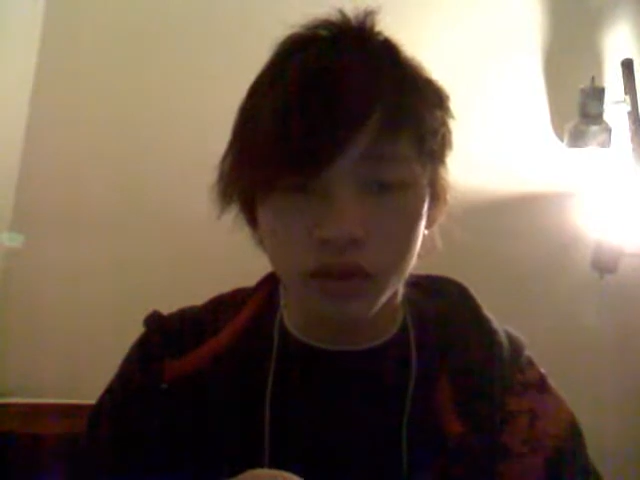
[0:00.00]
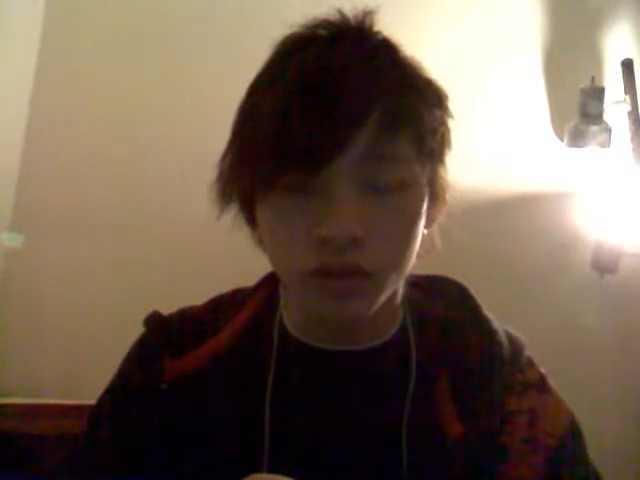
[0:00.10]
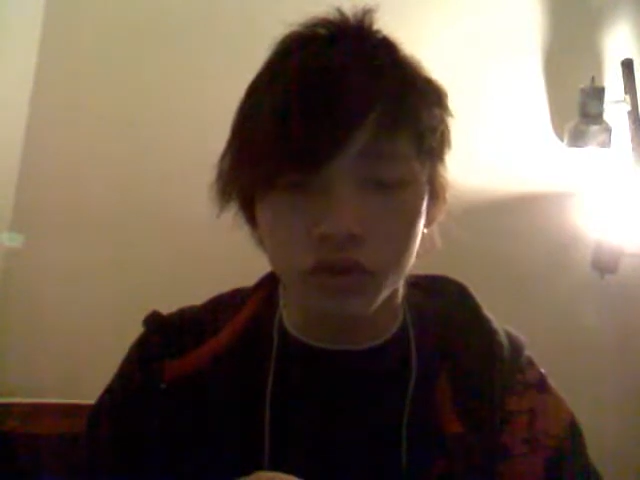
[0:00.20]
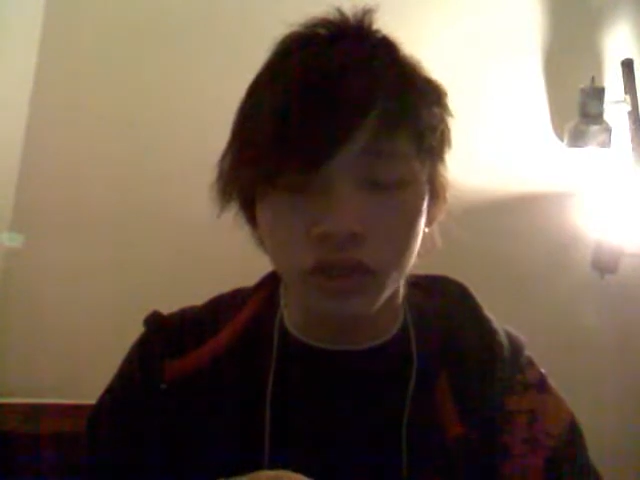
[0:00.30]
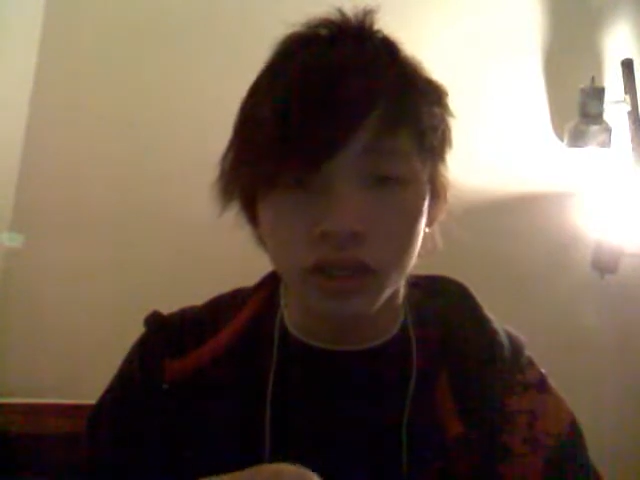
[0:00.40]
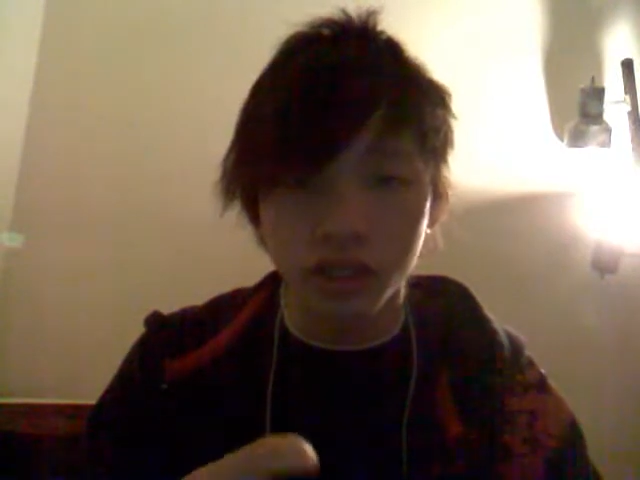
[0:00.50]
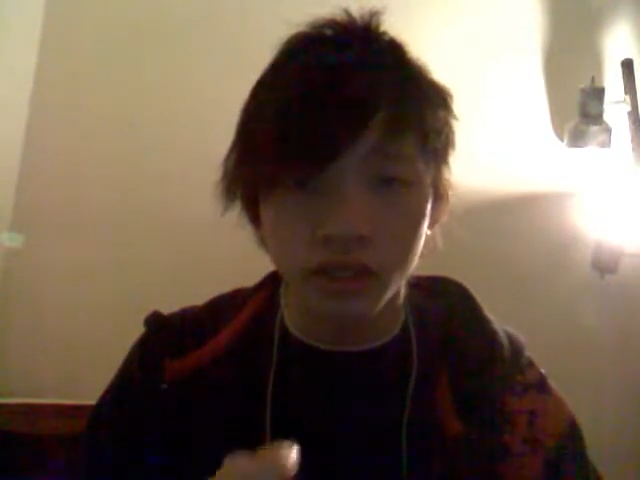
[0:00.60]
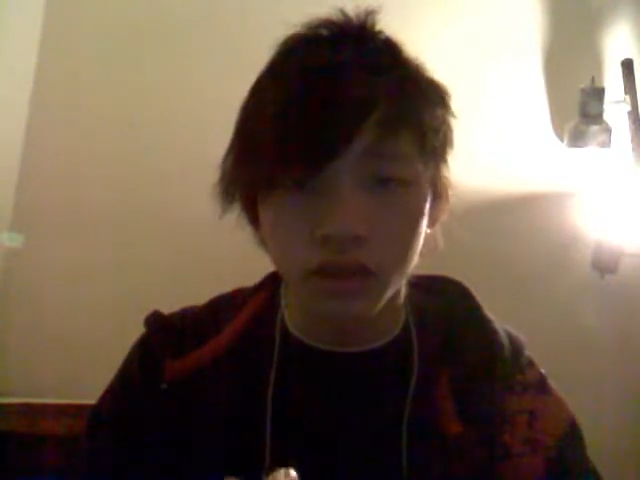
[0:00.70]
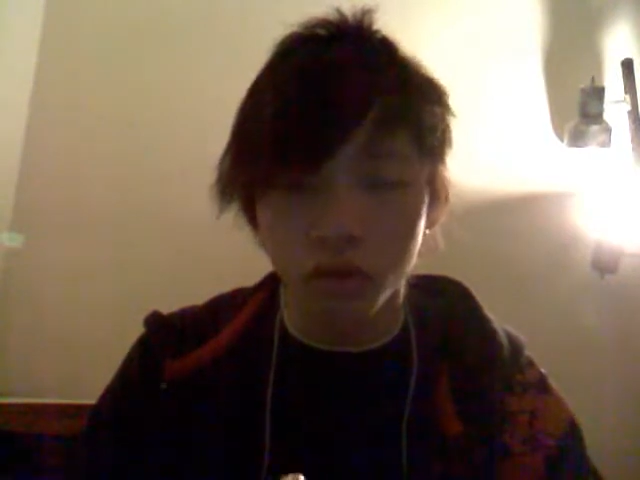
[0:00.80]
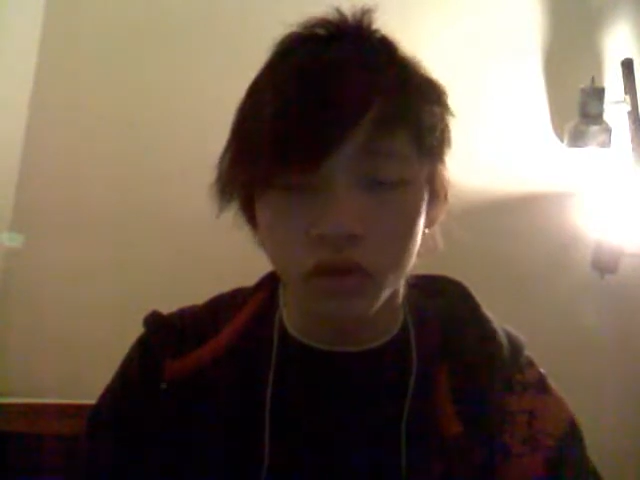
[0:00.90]
you're trying to
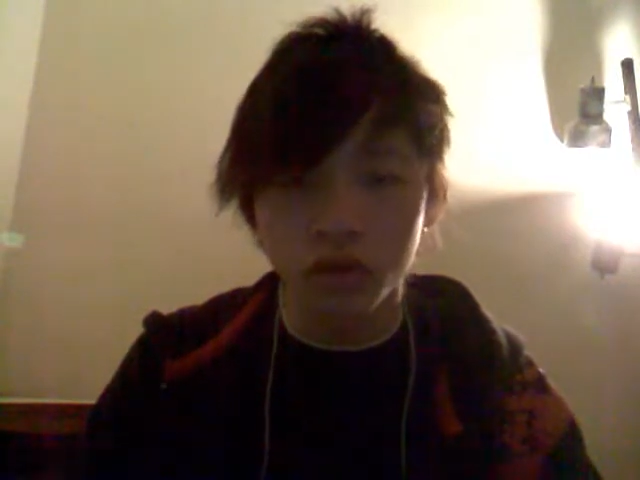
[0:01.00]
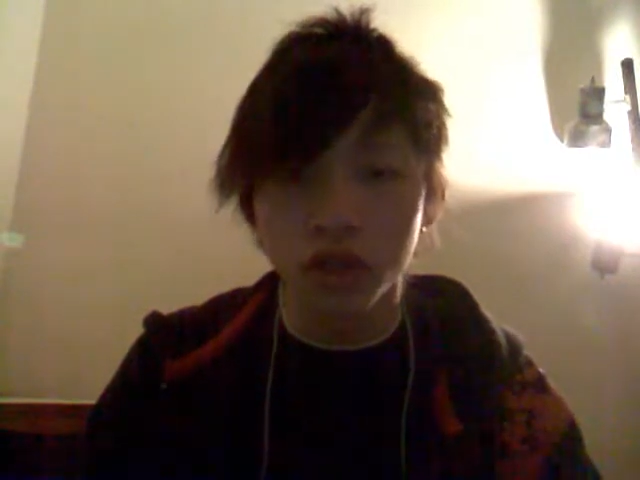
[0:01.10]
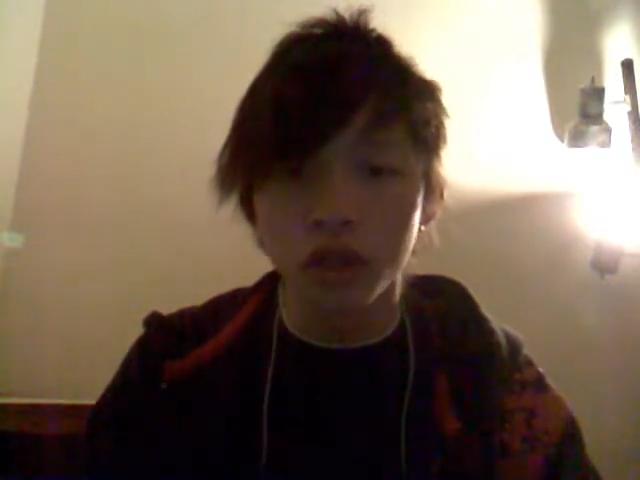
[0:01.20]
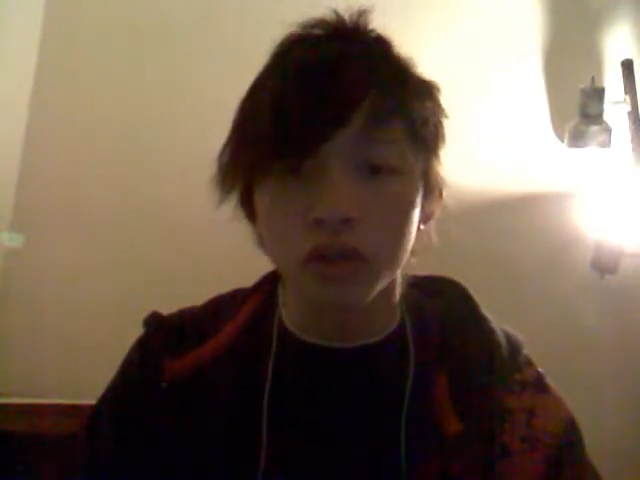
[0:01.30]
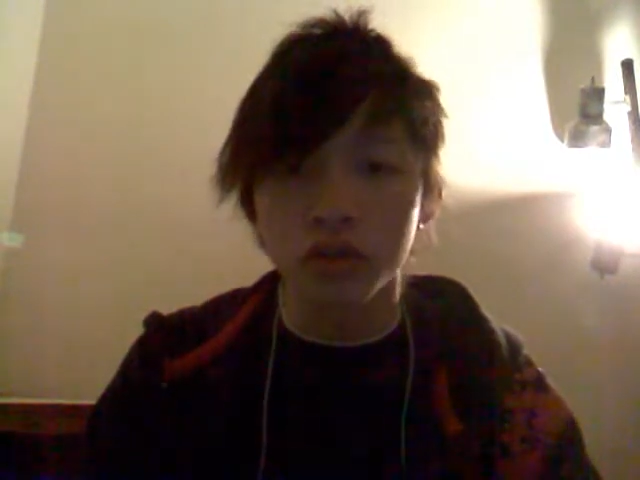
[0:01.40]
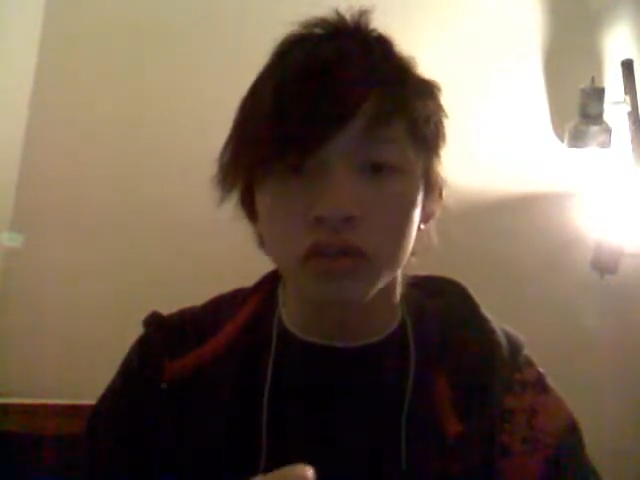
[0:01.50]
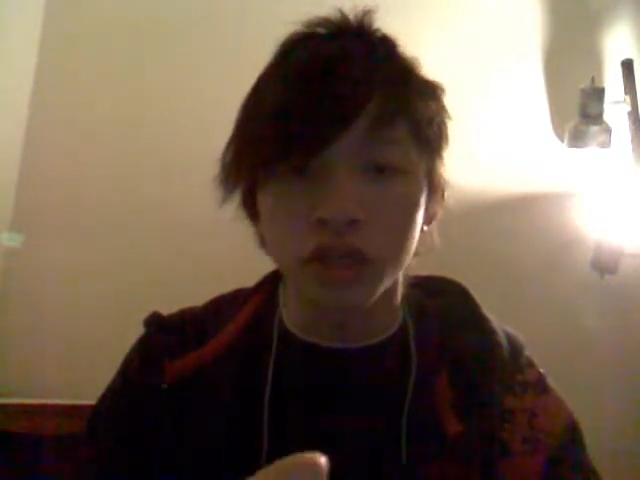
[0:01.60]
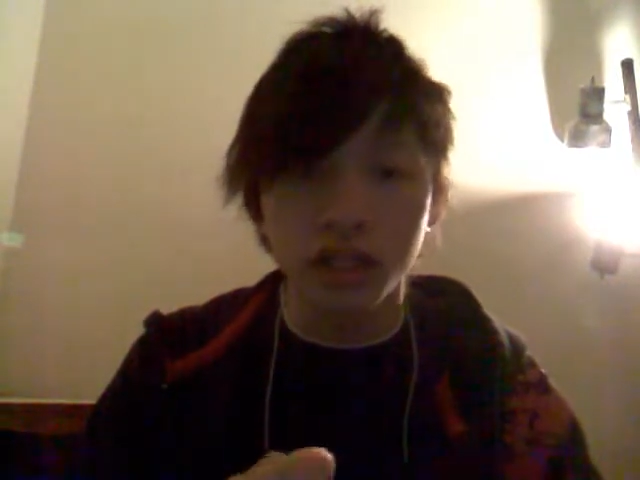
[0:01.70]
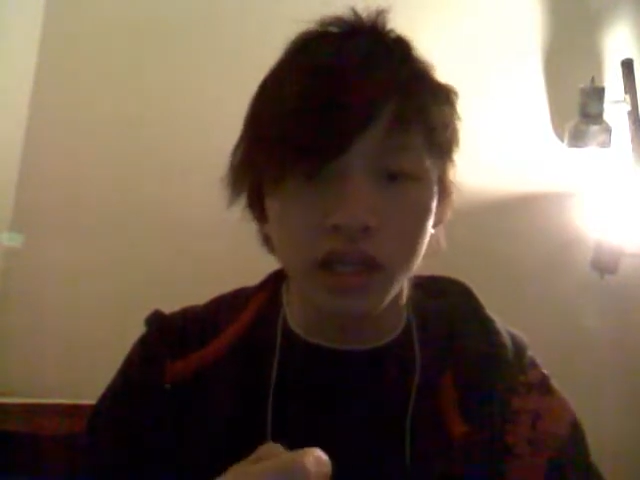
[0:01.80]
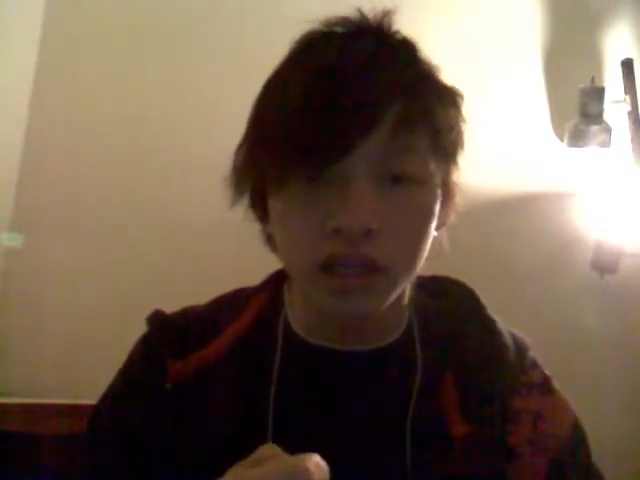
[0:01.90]
kill it or you're
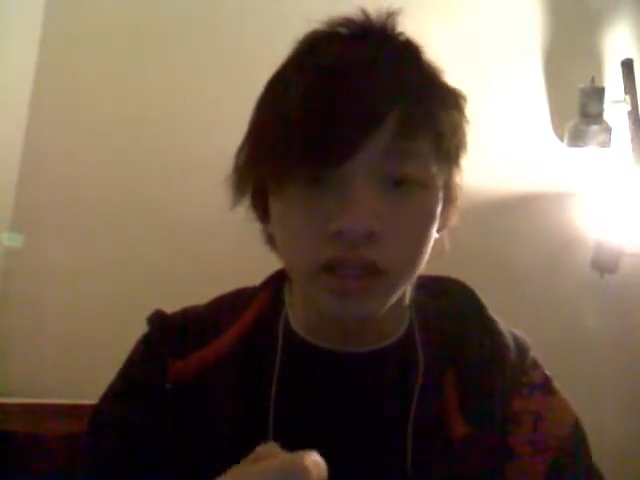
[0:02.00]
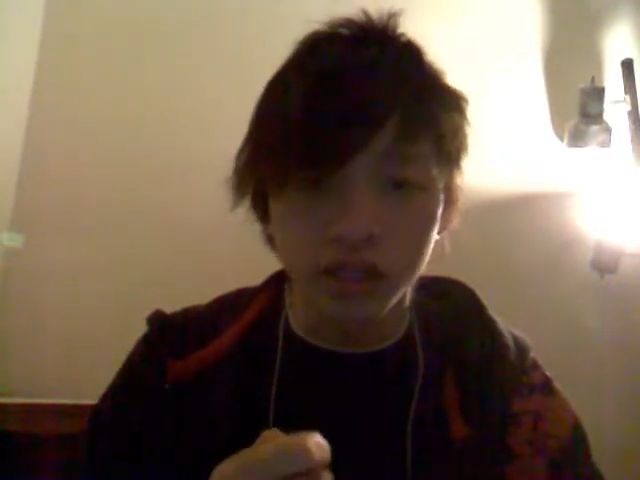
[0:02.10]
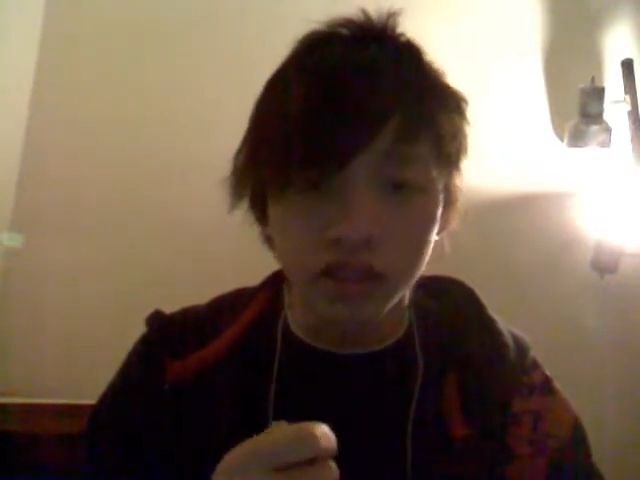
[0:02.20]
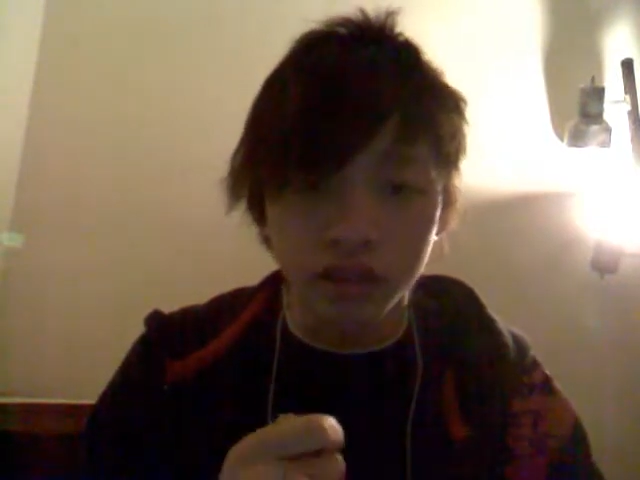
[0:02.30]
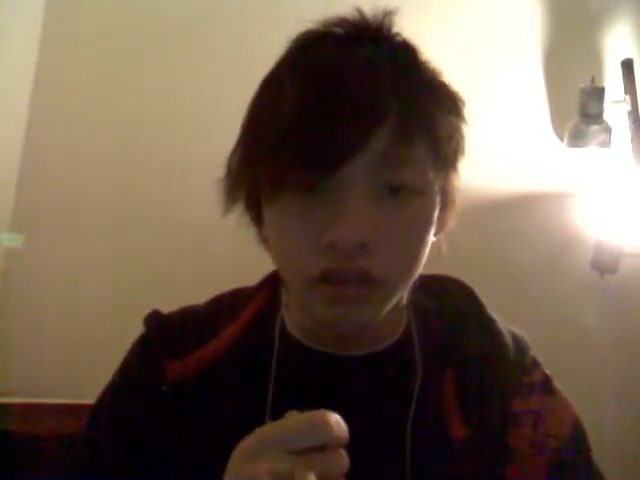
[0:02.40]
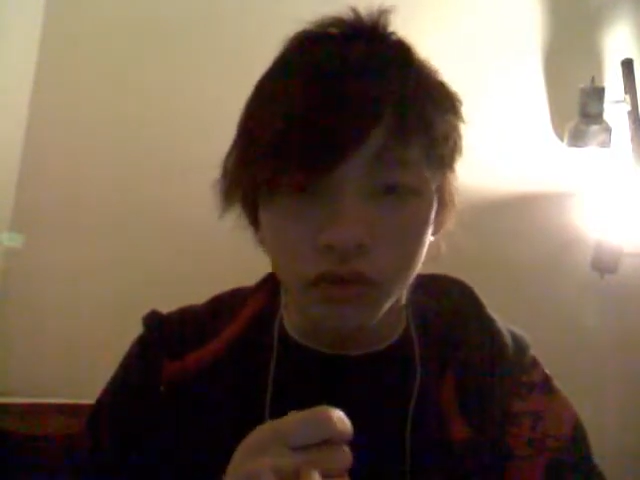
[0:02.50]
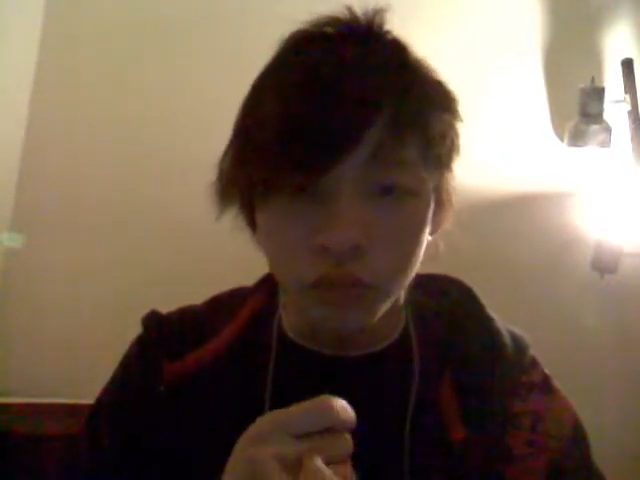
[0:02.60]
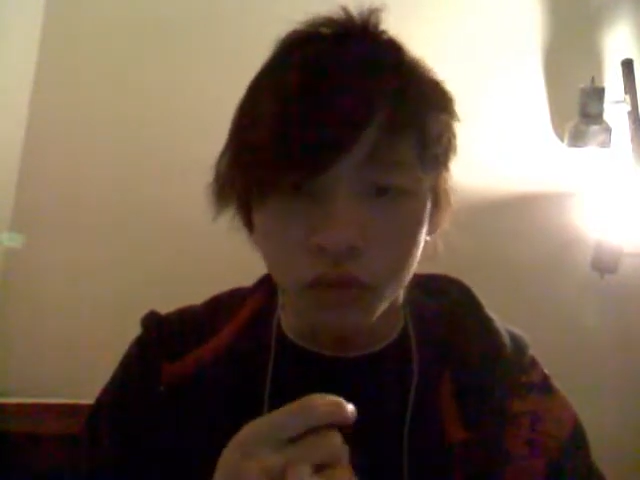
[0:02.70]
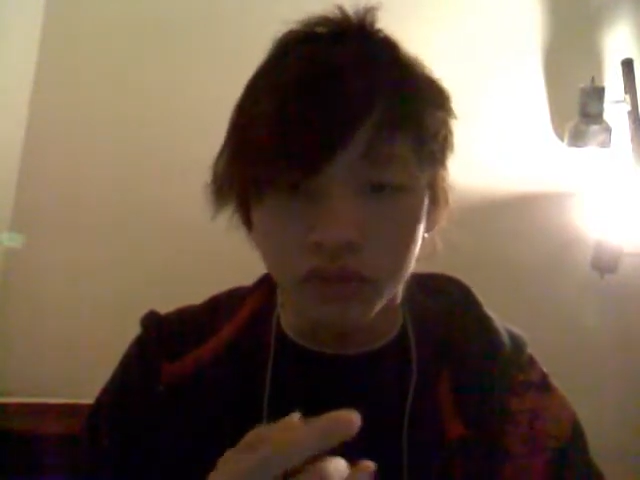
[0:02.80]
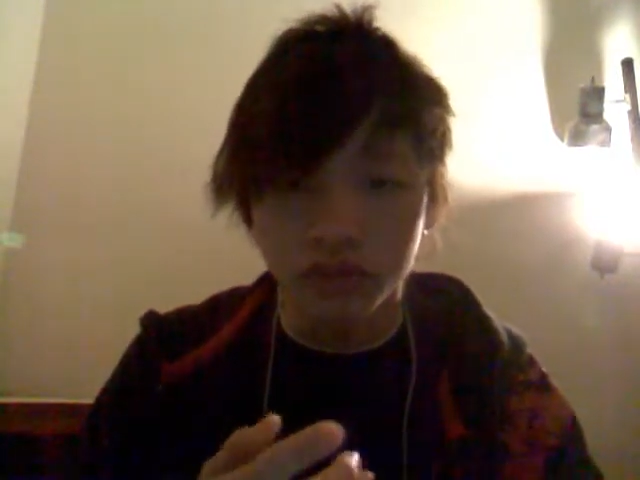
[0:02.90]
trying to get in your
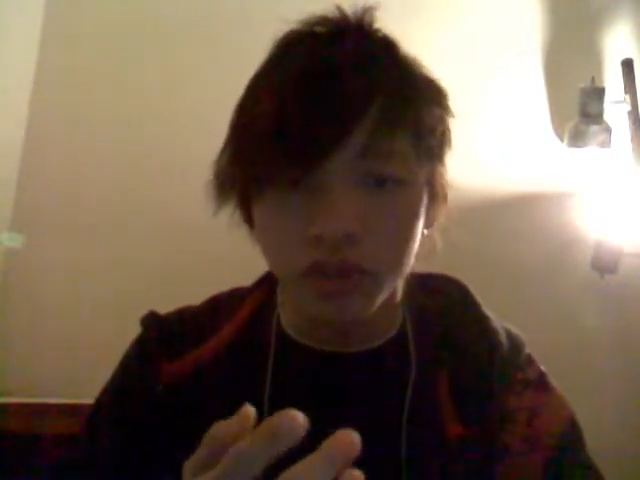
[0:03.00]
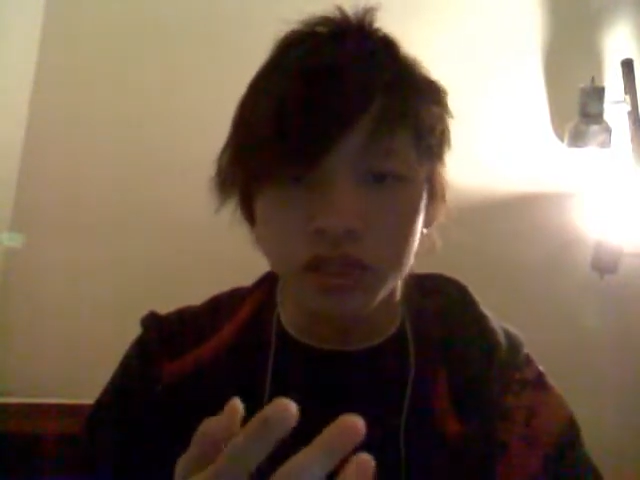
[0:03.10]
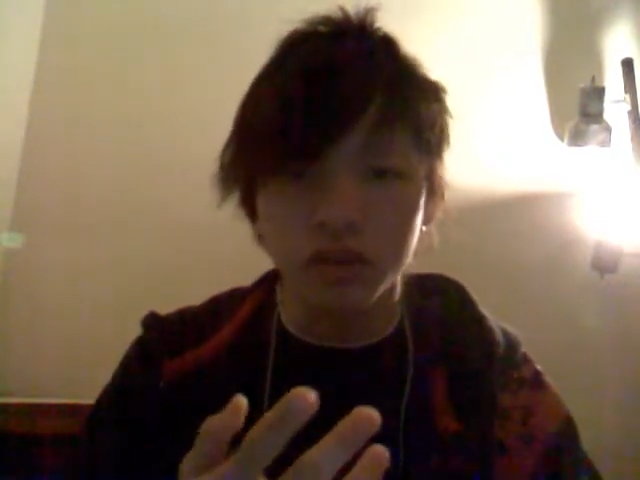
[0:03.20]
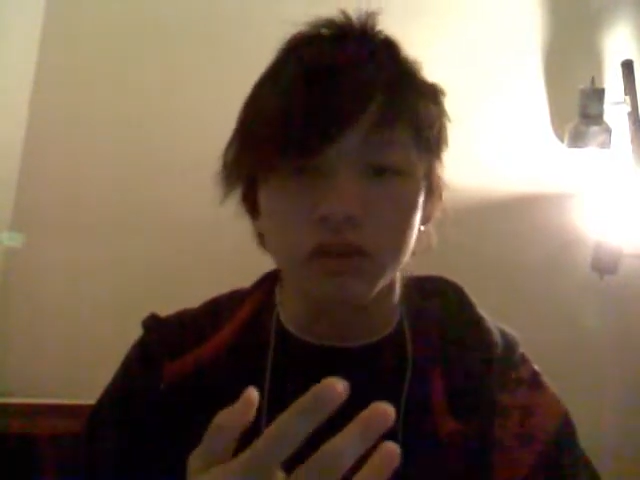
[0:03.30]
opponent's face.